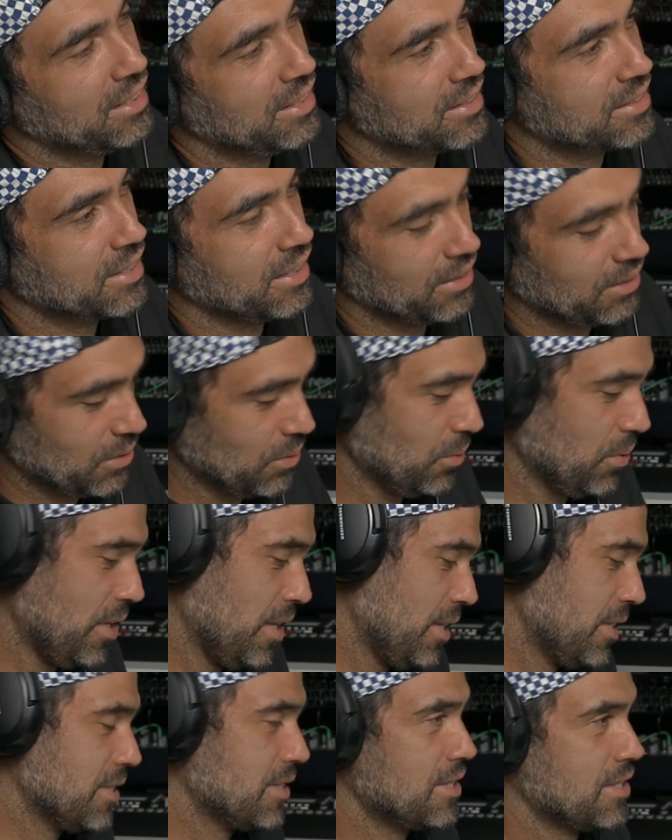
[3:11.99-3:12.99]
Let's get to
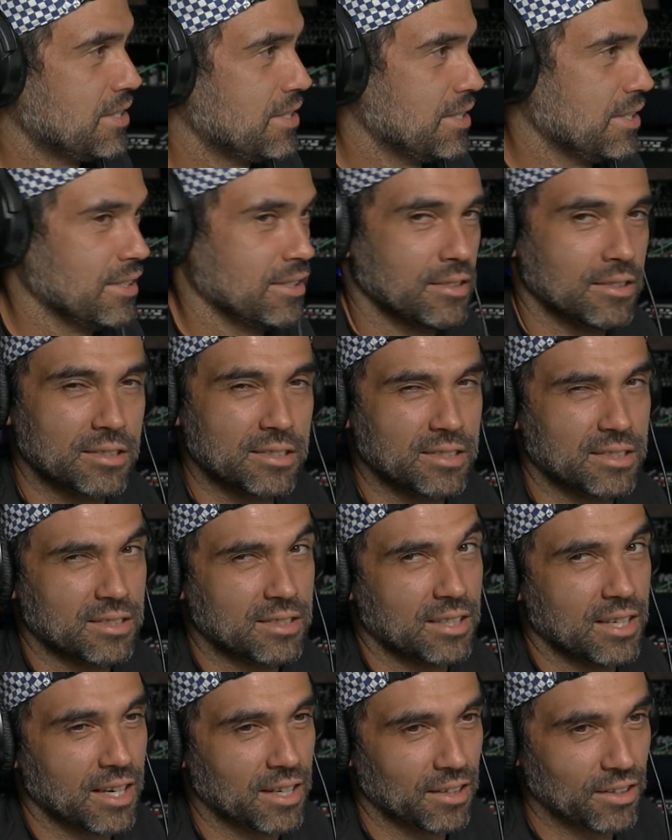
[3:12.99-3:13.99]
this. This is
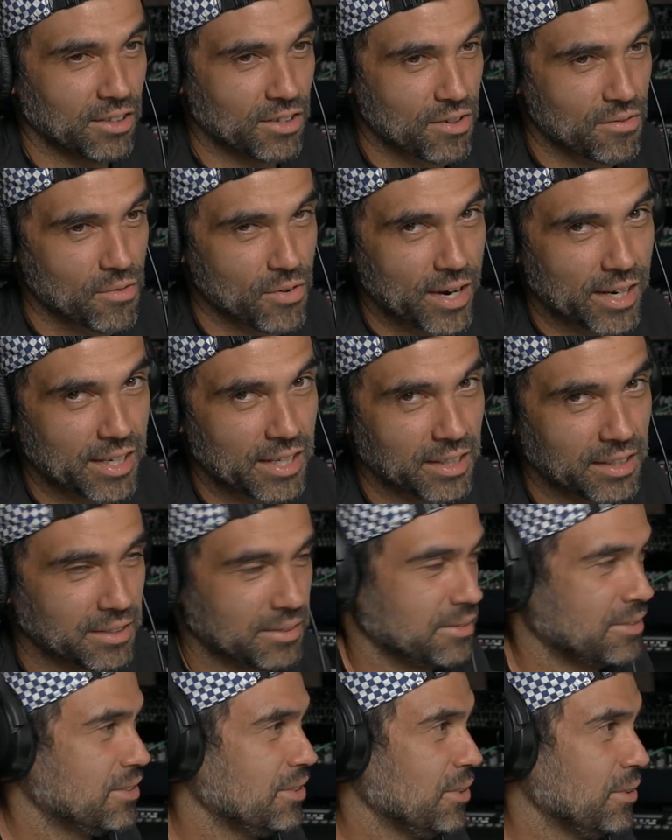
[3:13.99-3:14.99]
kind of nerve-wracking,
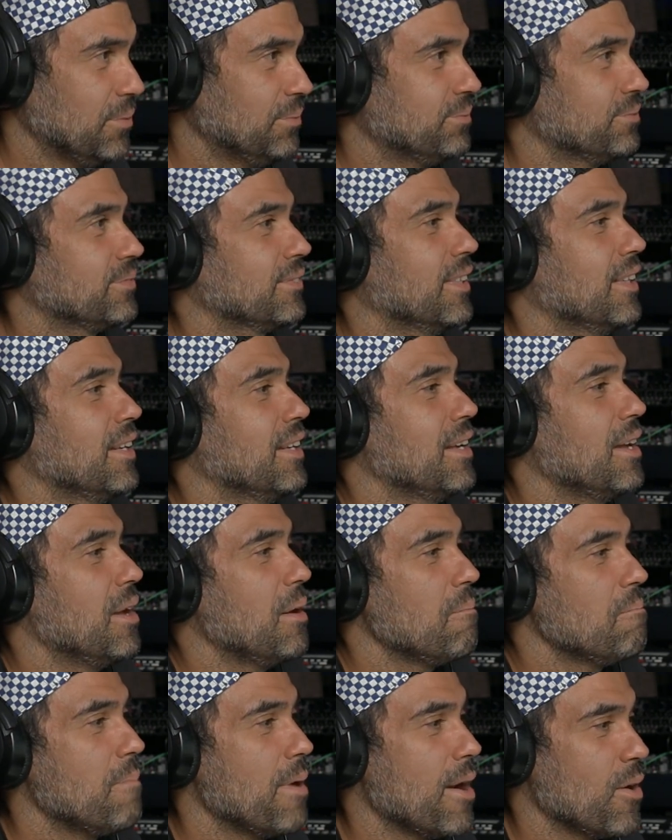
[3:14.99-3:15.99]
so
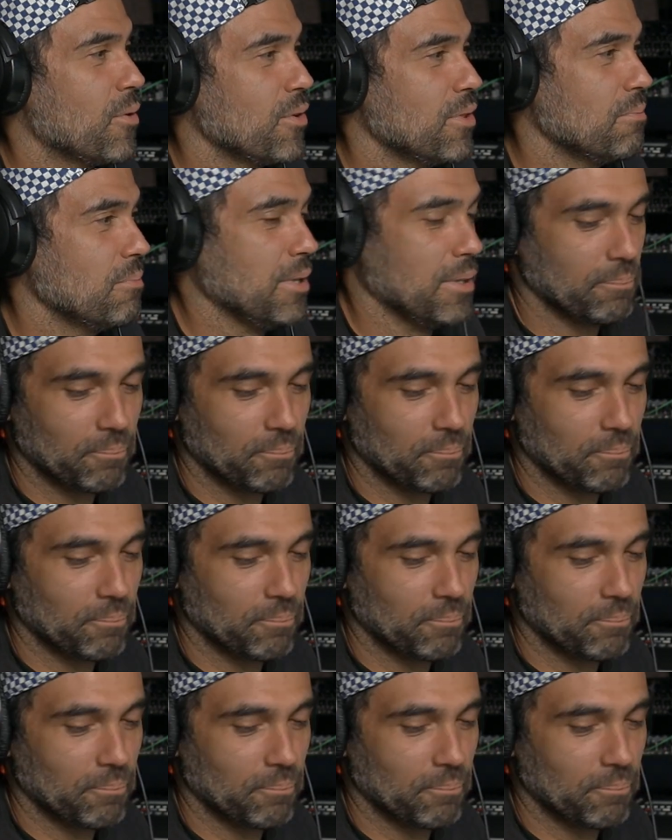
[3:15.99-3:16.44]
bear with me.